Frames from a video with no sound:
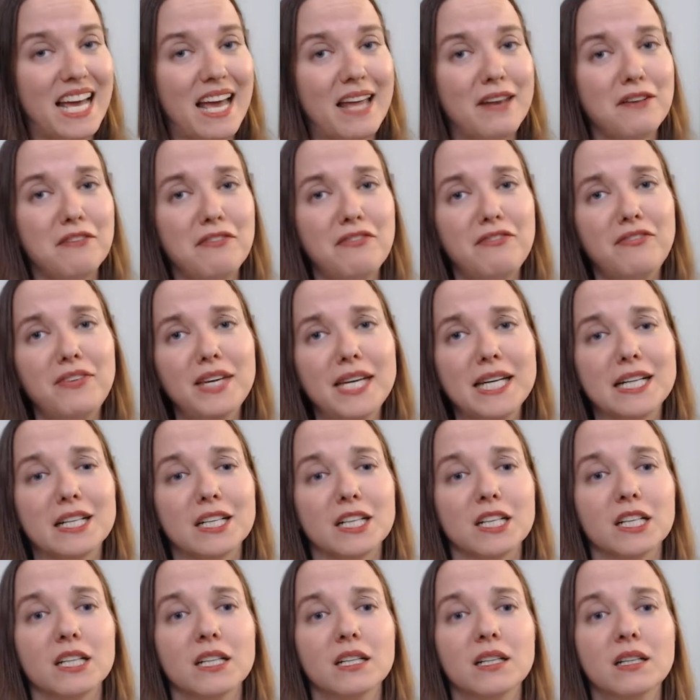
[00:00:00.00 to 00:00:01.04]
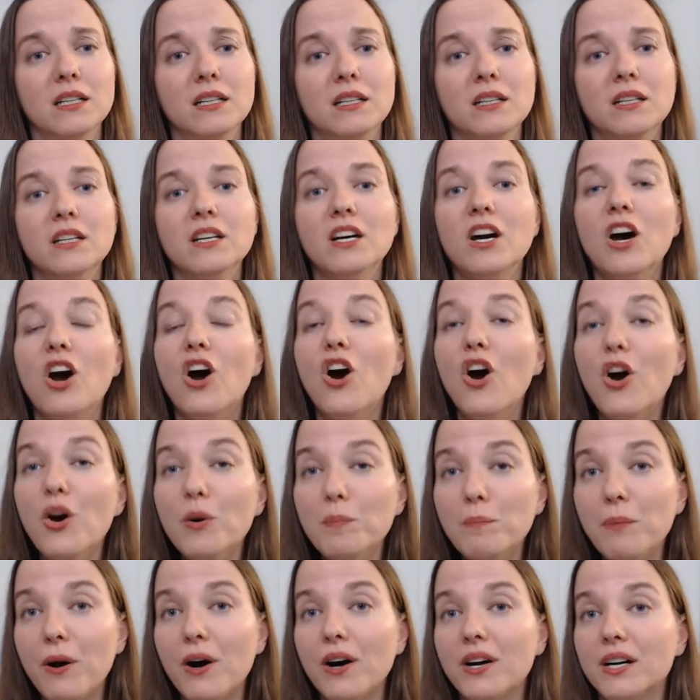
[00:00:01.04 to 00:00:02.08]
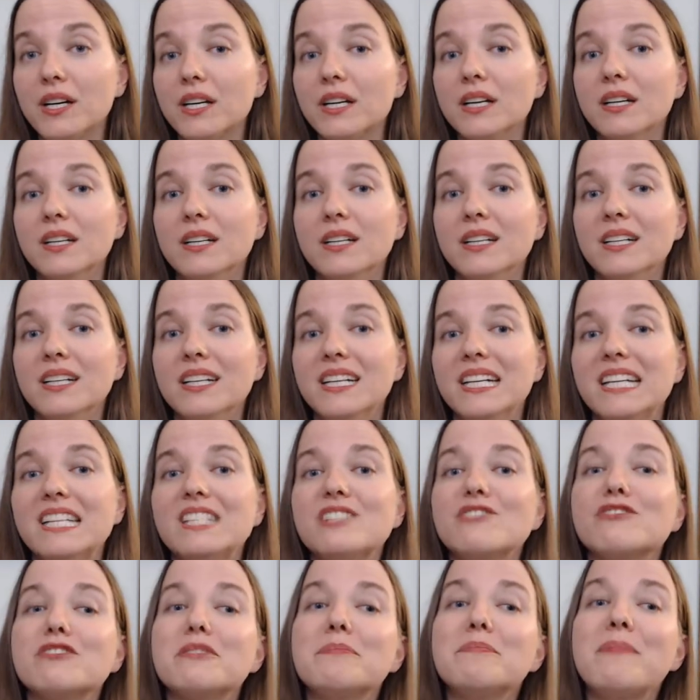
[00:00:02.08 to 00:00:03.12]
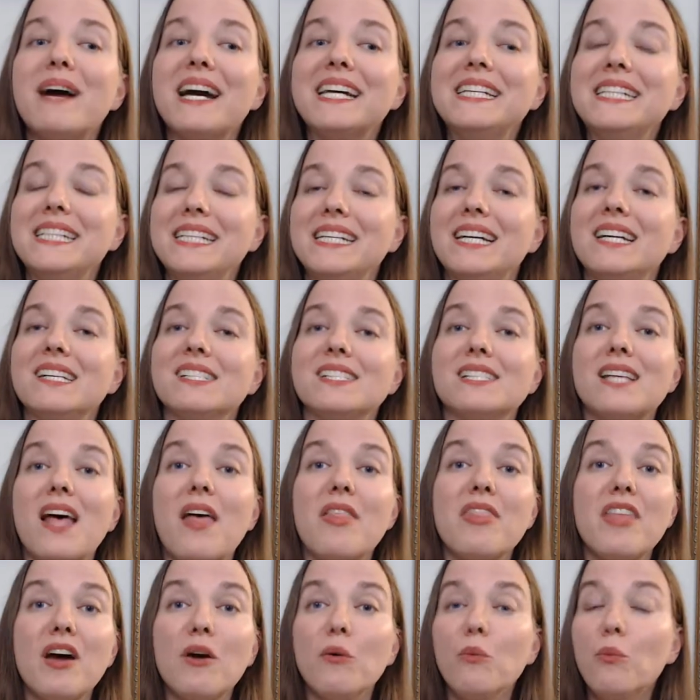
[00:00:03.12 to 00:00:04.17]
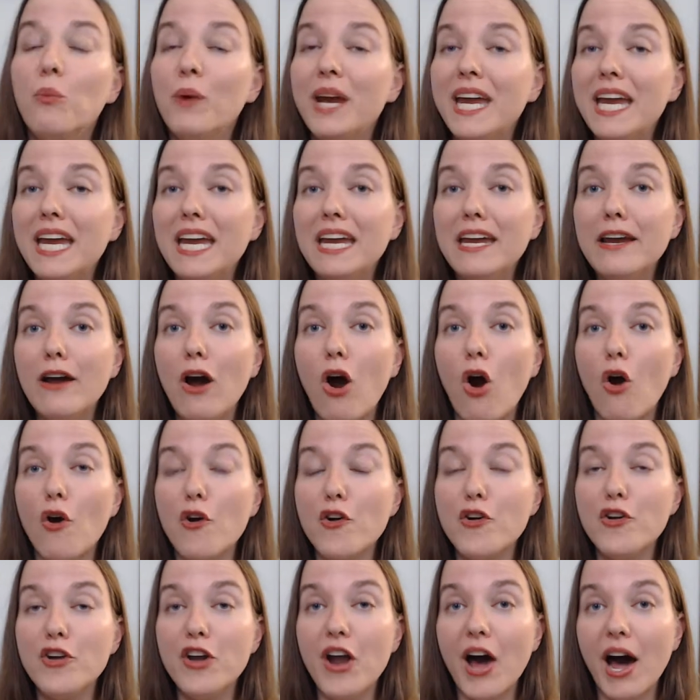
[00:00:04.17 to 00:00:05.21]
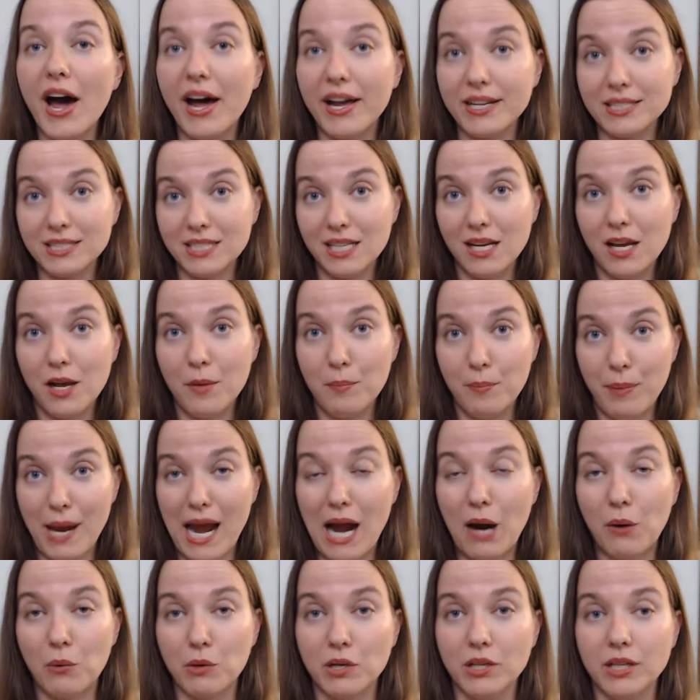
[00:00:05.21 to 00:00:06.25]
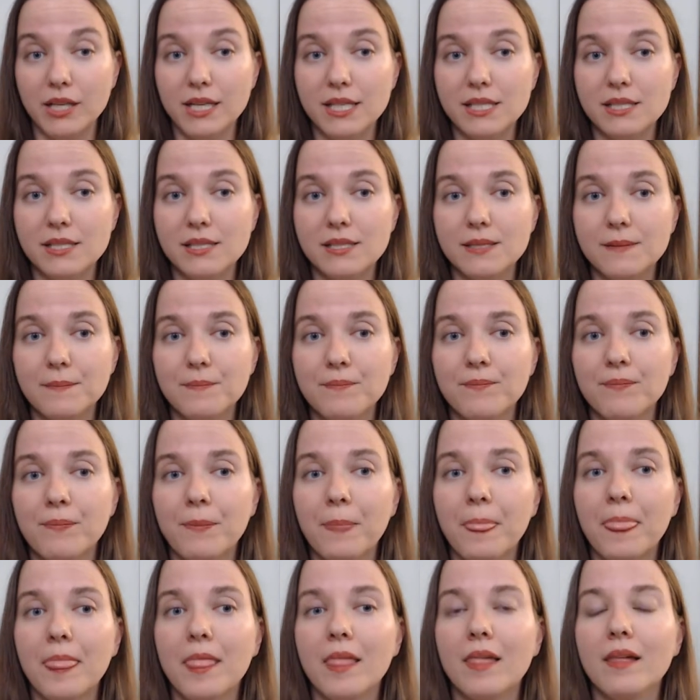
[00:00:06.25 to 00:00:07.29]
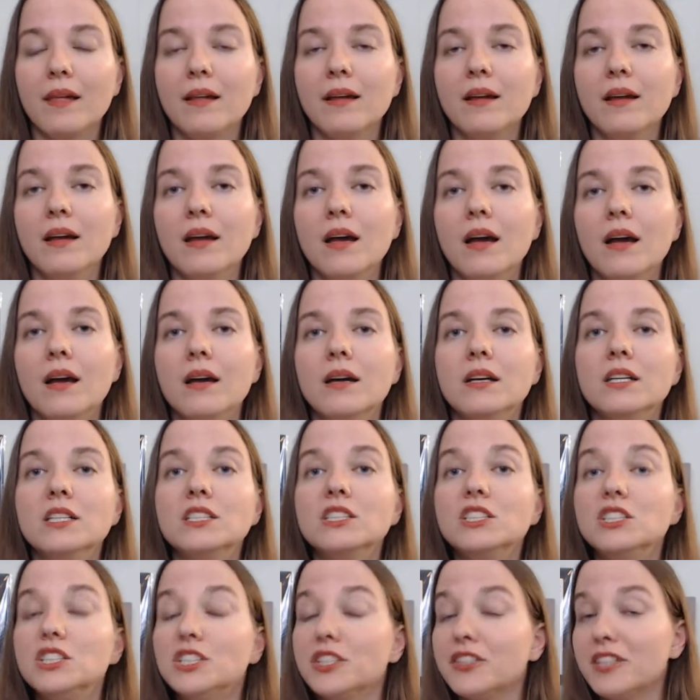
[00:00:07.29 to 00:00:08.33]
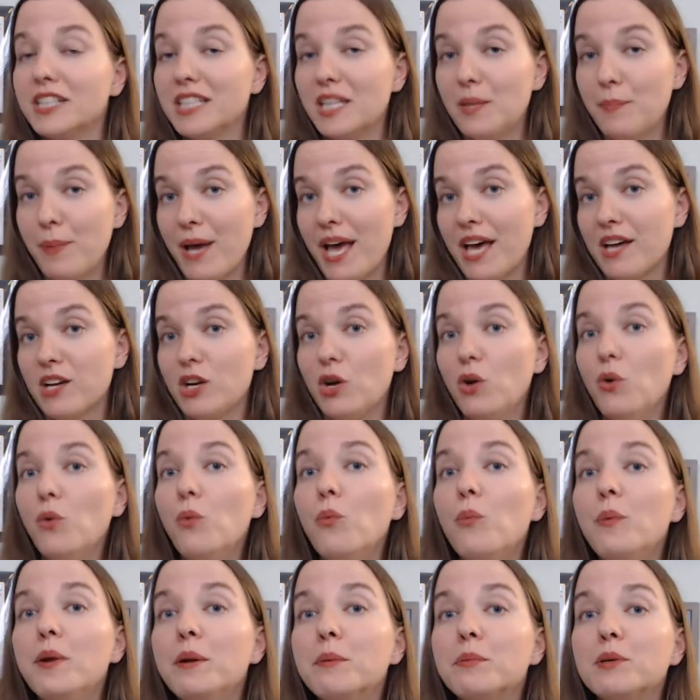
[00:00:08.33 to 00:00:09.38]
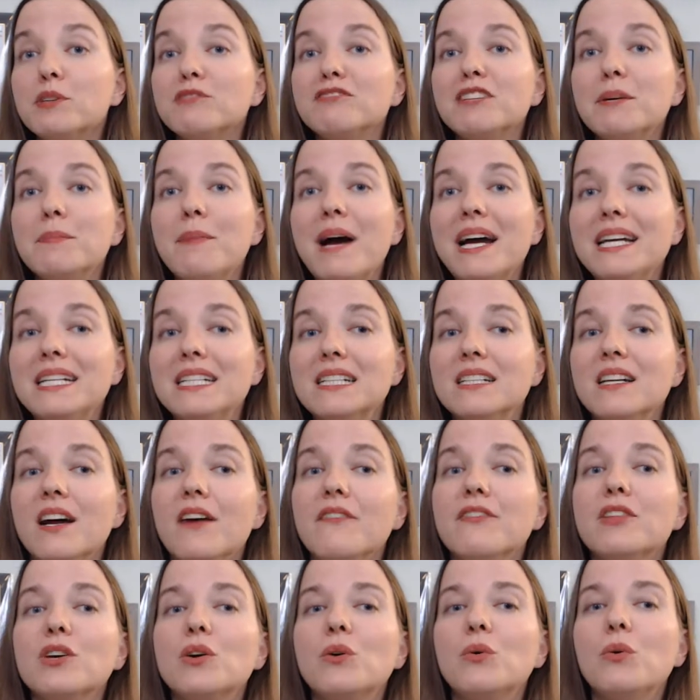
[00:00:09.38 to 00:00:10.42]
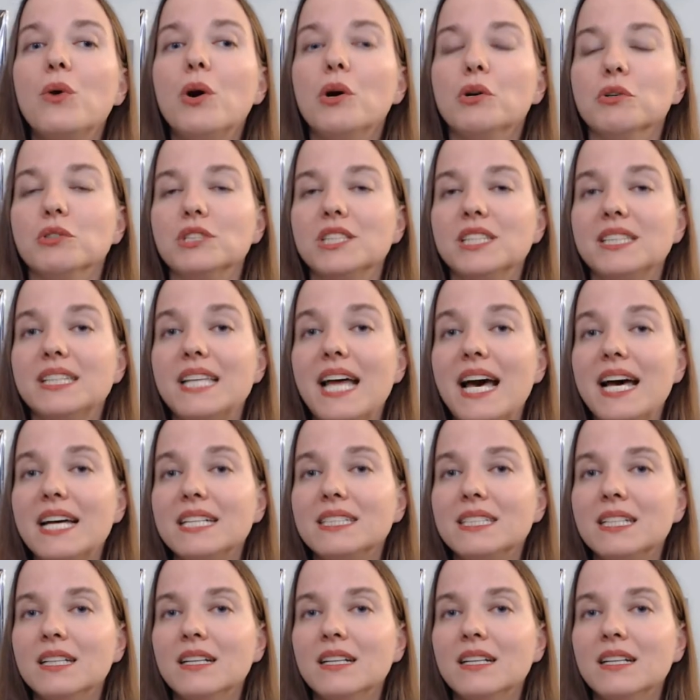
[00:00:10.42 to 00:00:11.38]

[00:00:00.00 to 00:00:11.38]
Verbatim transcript: and fear, Hope Punk is reminding us that we are not powerless. During the panel, we were reminded of the quote that